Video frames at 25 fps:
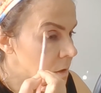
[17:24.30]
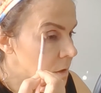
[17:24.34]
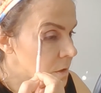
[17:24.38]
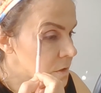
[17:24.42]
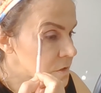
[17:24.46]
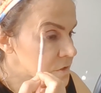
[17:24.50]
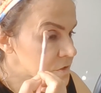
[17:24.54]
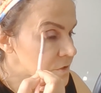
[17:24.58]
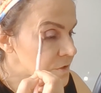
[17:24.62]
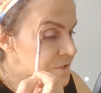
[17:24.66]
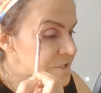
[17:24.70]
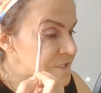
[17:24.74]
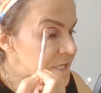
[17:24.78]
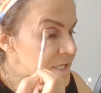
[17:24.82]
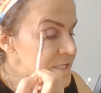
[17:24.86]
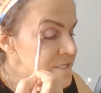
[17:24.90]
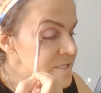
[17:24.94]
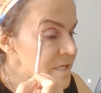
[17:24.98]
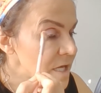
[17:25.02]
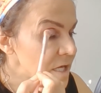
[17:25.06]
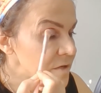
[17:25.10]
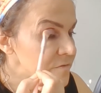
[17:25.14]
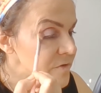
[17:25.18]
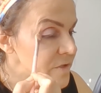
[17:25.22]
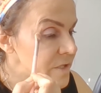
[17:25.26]
So it does
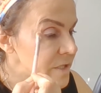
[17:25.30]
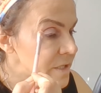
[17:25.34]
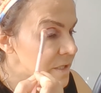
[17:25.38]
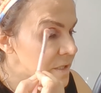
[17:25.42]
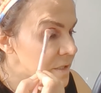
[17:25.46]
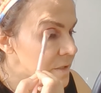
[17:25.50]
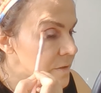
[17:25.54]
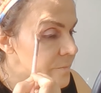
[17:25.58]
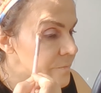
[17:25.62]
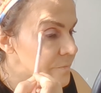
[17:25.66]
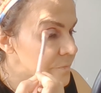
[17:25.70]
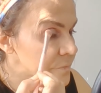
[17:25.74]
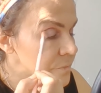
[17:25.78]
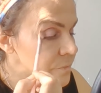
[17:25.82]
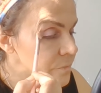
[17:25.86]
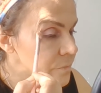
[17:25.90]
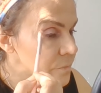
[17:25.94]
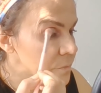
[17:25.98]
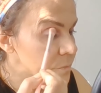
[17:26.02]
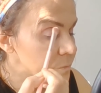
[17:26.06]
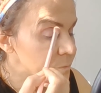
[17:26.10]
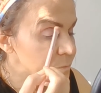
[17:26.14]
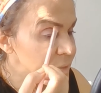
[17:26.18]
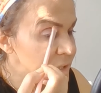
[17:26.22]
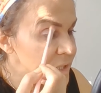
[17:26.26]
have a
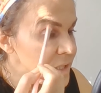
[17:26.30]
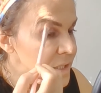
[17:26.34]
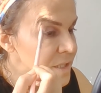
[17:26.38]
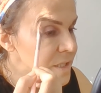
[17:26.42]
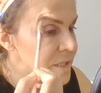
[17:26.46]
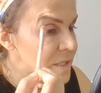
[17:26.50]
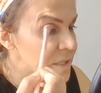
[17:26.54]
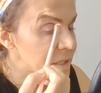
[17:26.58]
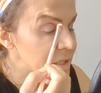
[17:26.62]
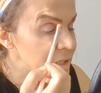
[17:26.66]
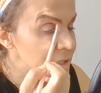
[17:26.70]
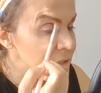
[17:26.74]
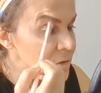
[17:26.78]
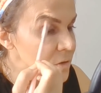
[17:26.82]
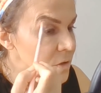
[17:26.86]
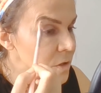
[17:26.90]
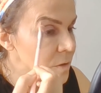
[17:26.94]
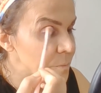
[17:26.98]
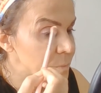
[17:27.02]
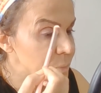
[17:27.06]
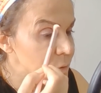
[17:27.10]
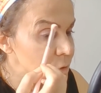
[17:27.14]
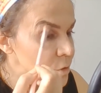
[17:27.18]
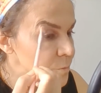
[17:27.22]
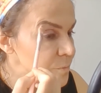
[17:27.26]
pinky
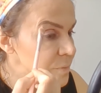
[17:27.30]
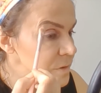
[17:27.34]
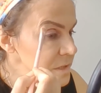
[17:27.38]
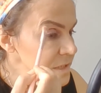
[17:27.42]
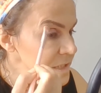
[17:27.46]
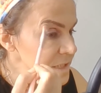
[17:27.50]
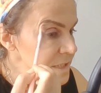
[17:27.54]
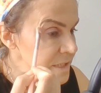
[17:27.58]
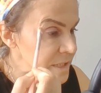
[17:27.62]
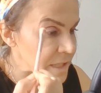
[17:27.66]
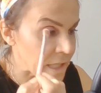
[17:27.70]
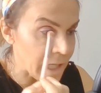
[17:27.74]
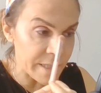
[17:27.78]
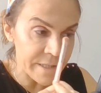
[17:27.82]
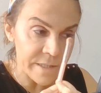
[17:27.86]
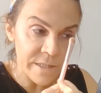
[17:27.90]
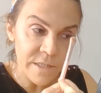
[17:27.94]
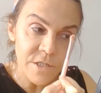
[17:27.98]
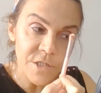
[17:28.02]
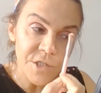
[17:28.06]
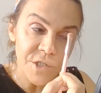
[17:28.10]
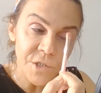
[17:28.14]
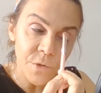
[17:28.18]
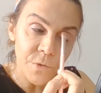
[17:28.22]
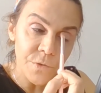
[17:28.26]
or purpley
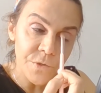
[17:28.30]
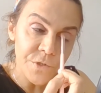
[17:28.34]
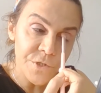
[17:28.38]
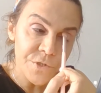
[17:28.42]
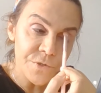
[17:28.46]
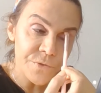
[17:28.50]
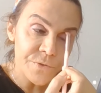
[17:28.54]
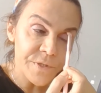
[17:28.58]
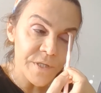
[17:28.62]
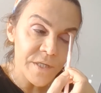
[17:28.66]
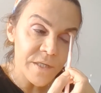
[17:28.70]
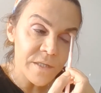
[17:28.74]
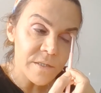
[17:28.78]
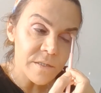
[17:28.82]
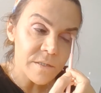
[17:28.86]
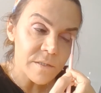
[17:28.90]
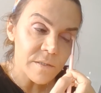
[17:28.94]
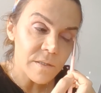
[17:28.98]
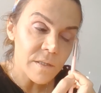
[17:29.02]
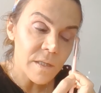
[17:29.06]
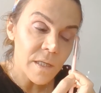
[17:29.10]
undertone to it,